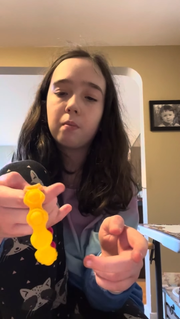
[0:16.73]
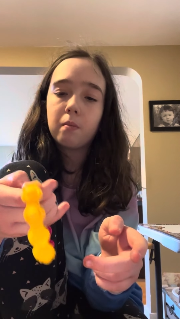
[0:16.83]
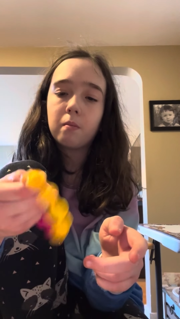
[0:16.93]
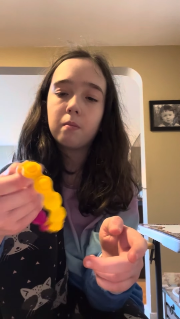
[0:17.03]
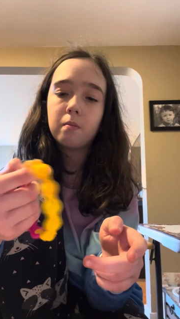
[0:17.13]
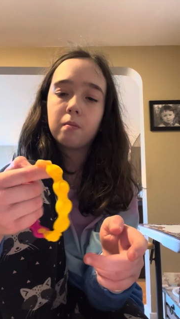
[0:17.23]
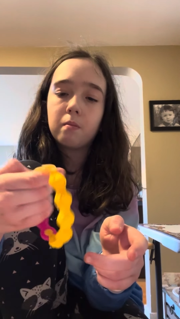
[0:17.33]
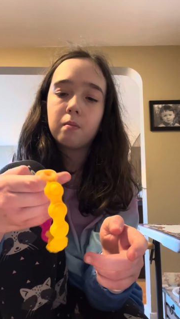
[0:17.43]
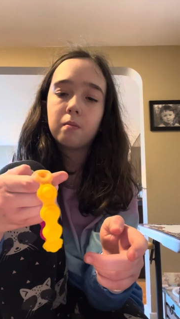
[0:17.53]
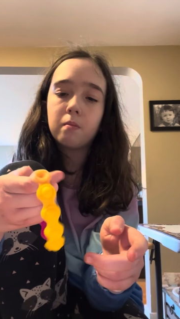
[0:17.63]

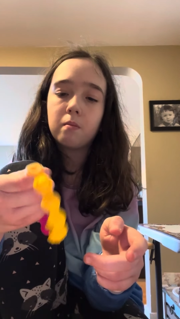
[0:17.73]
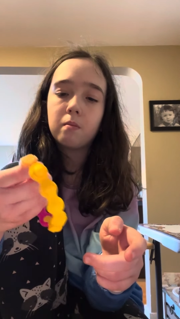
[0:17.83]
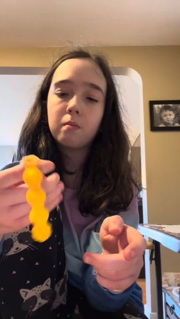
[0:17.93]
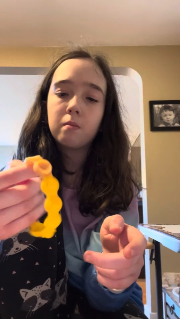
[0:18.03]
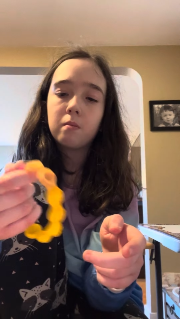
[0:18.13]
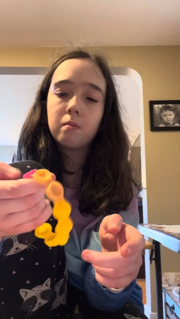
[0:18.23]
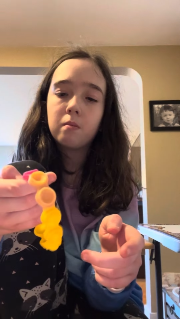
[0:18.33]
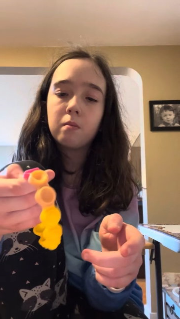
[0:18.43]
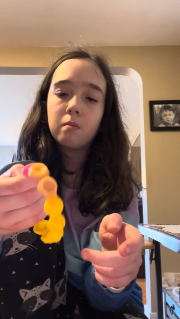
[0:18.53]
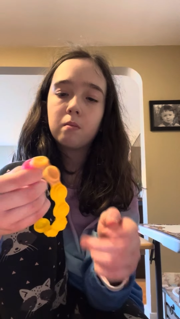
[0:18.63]

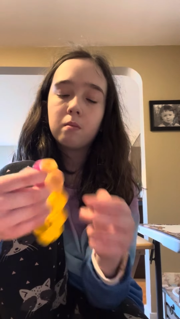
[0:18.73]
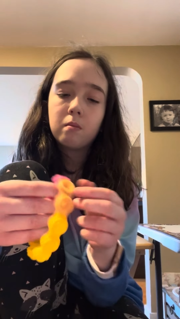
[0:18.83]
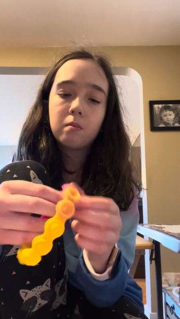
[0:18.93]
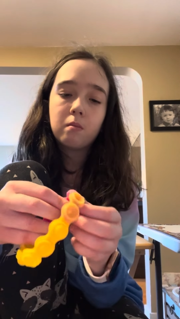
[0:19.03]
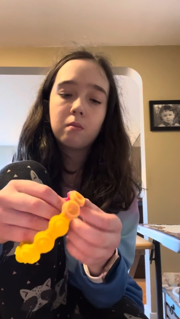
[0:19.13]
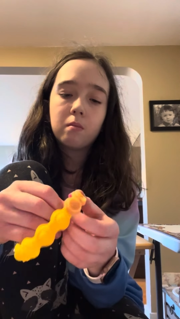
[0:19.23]
(no one is talking)